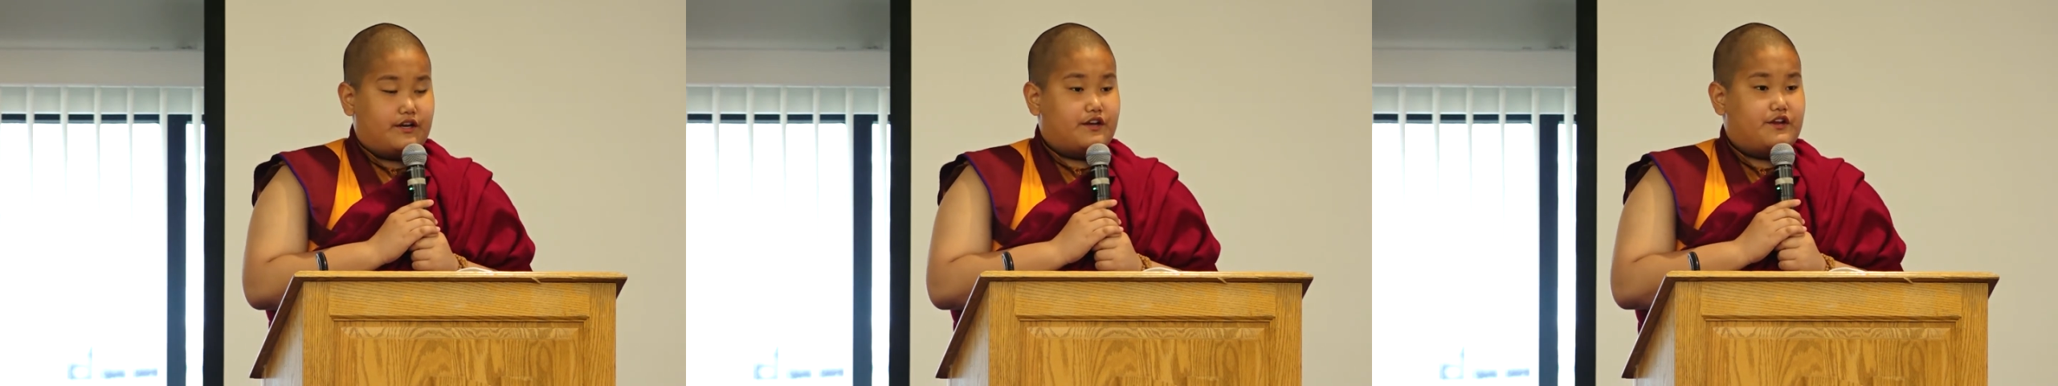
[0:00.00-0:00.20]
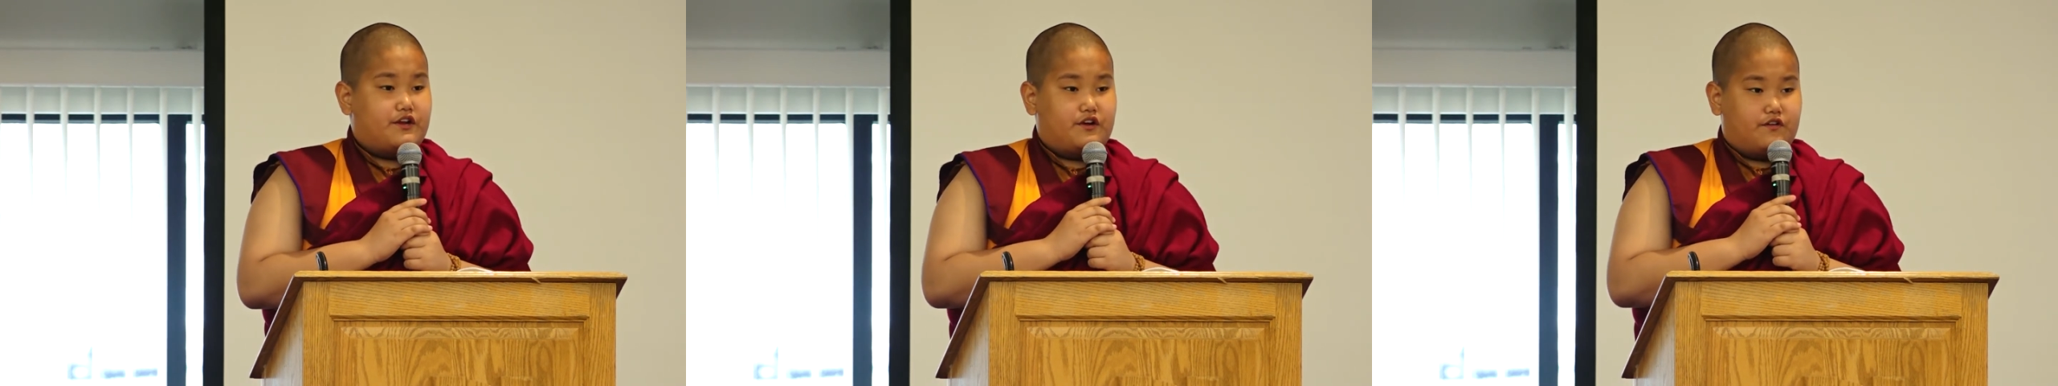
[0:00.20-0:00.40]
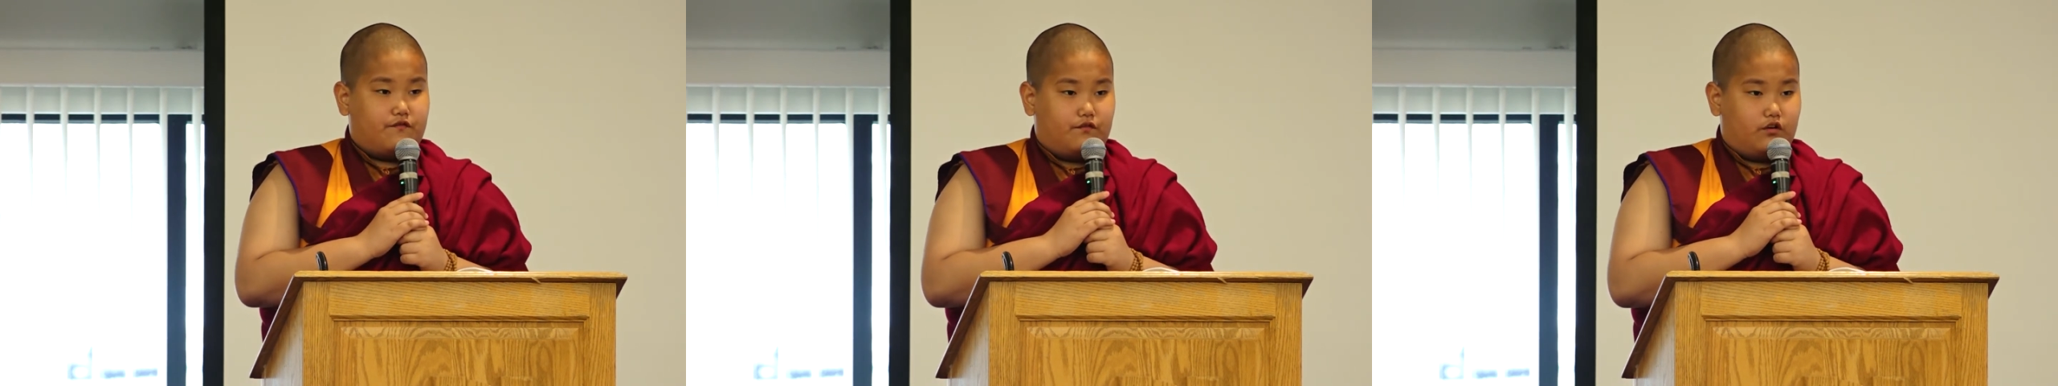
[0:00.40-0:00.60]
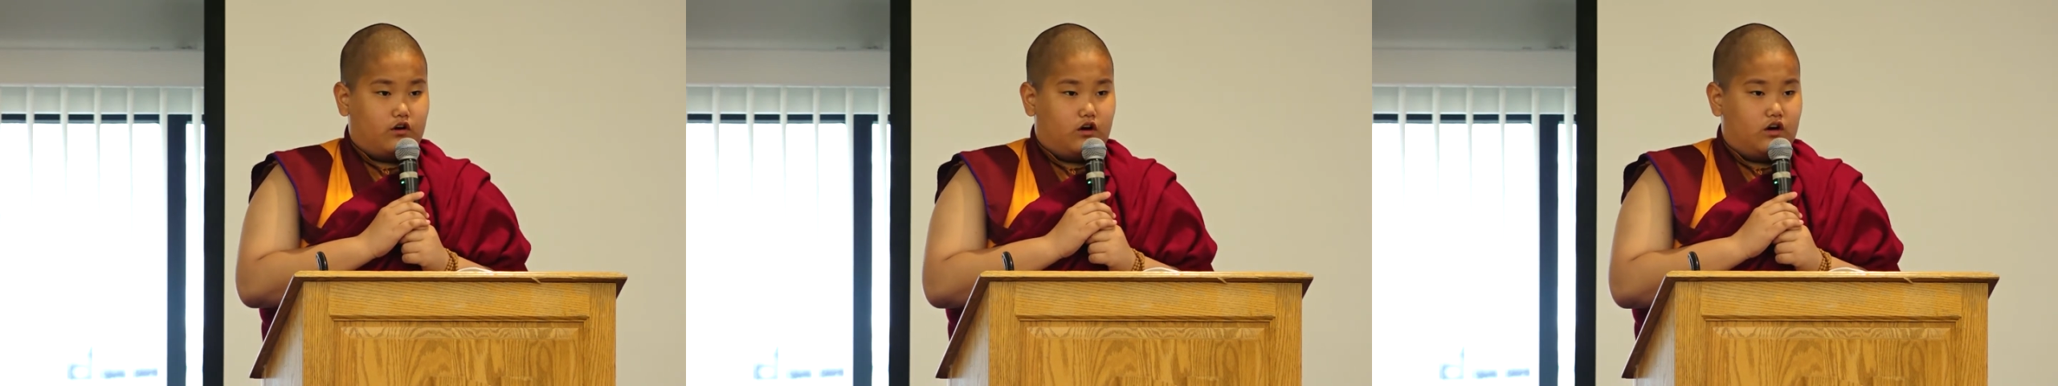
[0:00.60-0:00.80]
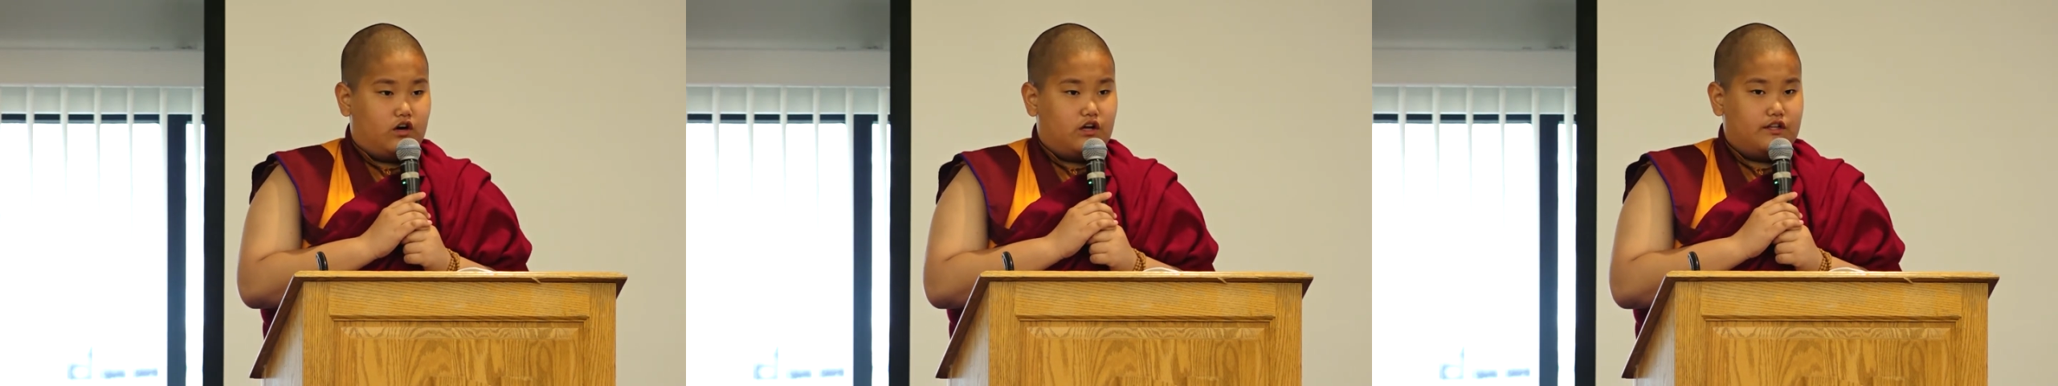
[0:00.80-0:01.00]
and care for
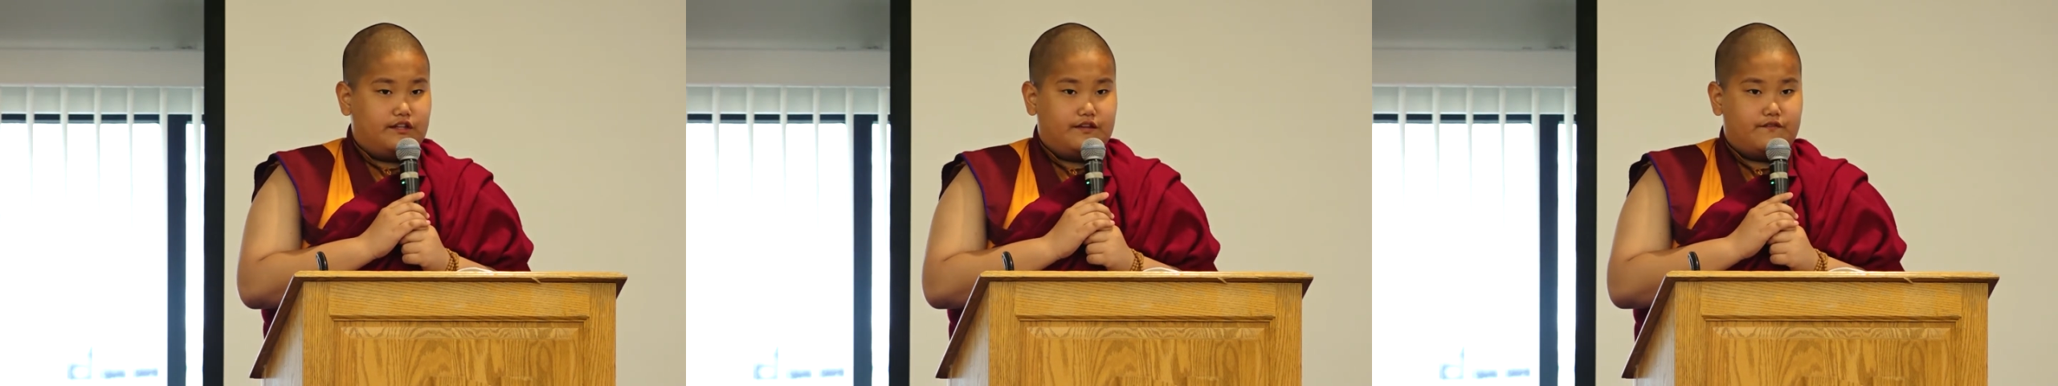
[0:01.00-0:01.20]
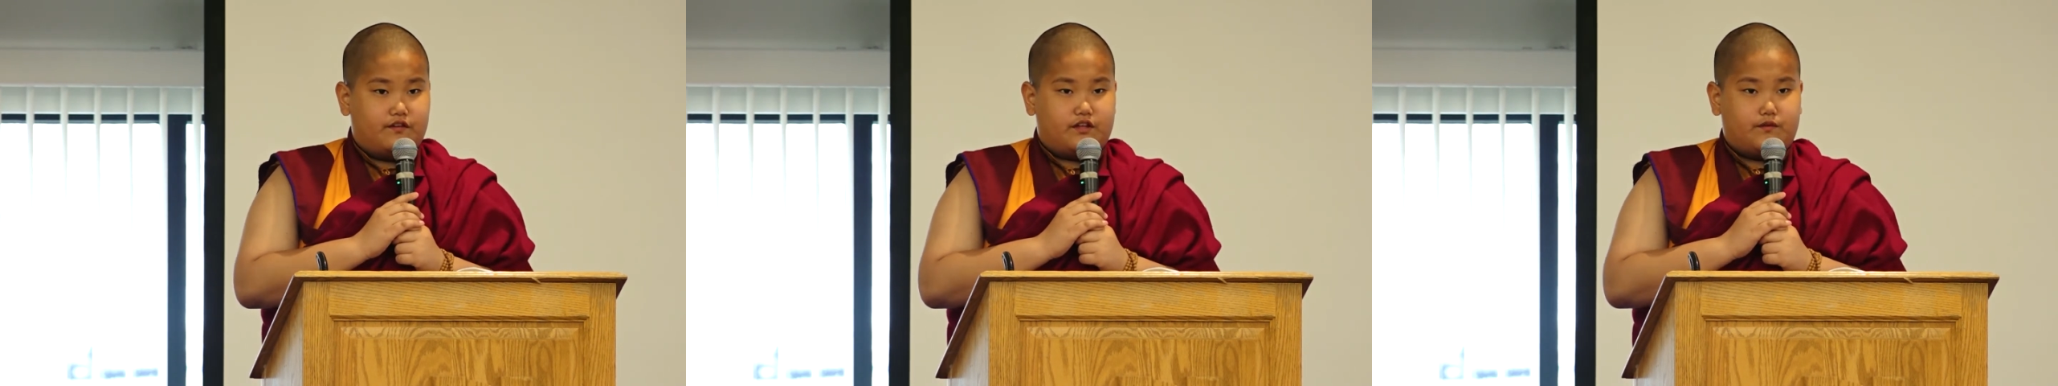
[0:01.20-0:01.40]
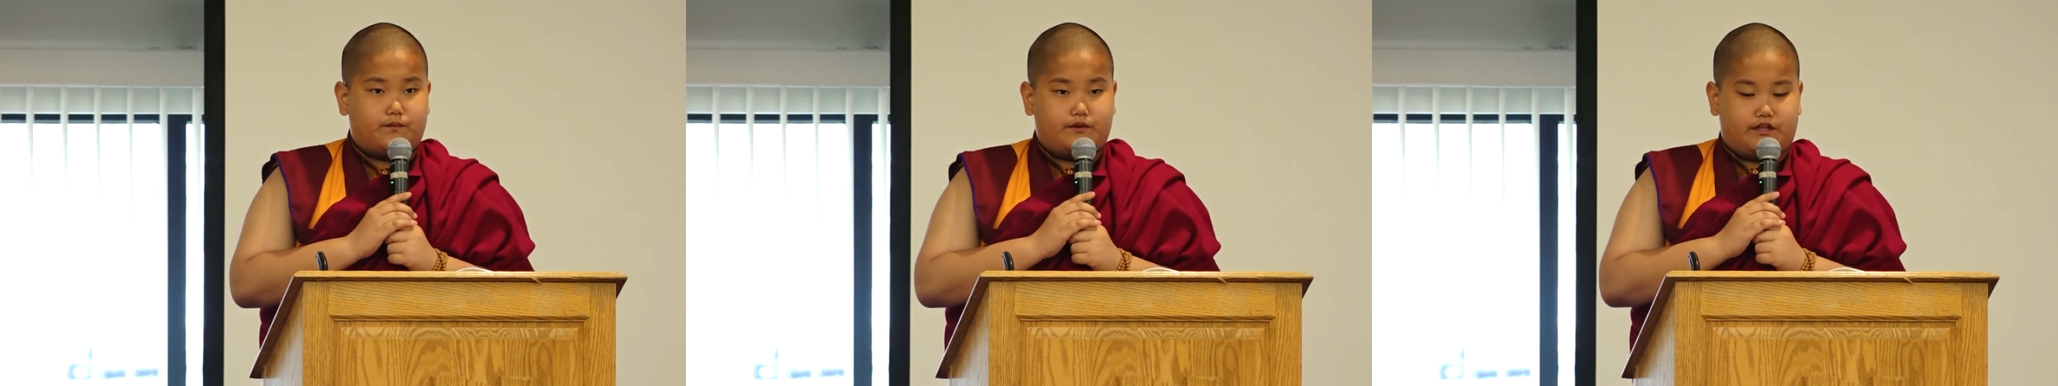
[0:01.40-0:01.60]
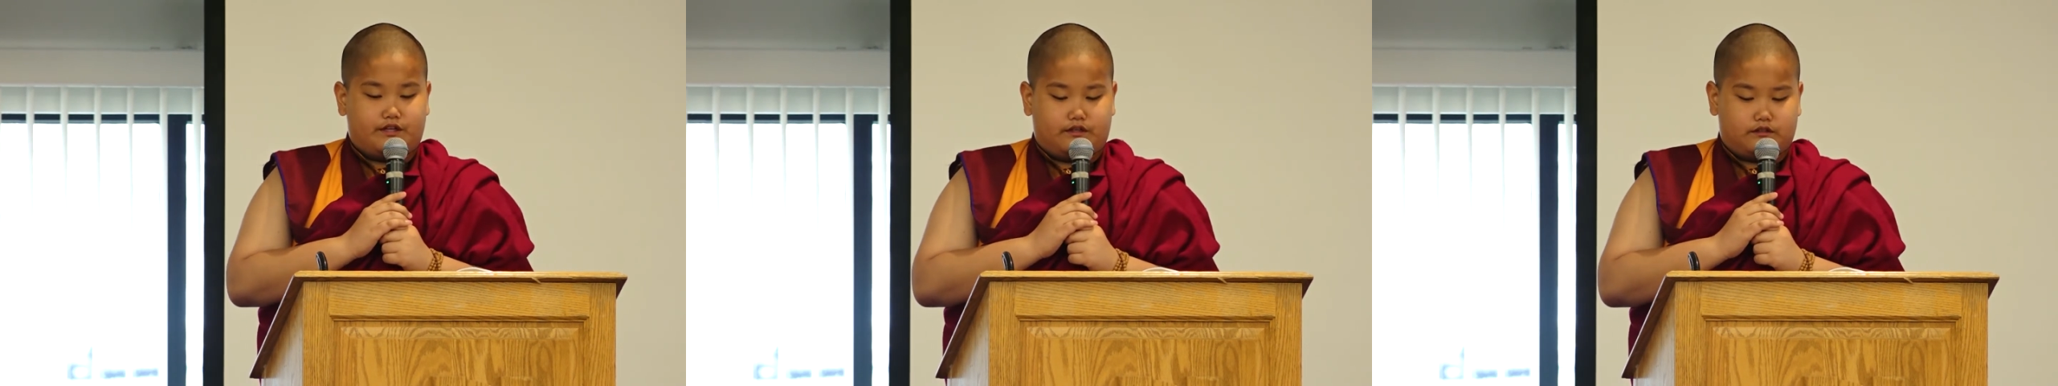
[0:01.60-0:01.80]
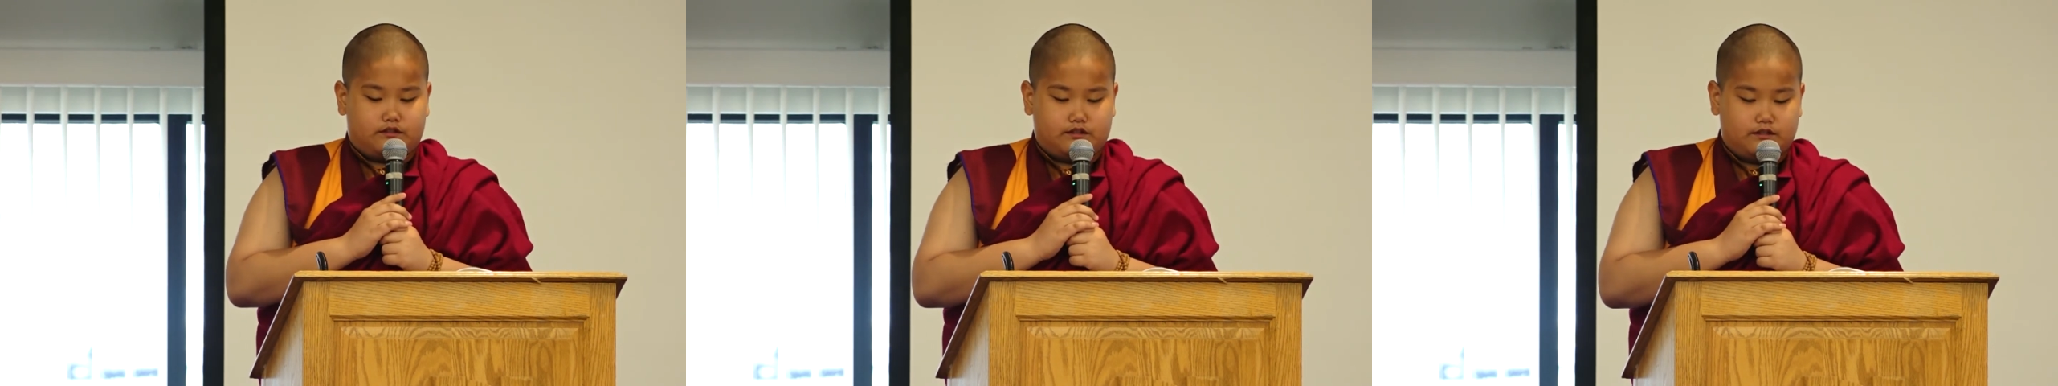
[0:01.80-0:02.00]
all living
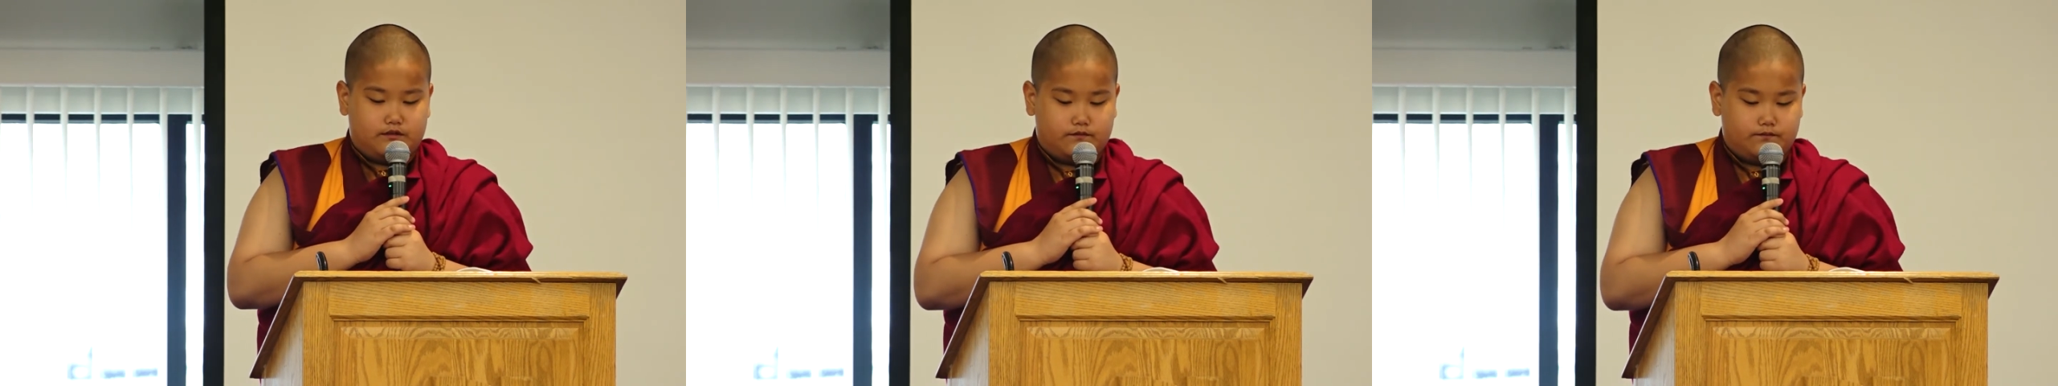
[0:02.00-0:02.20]
beings.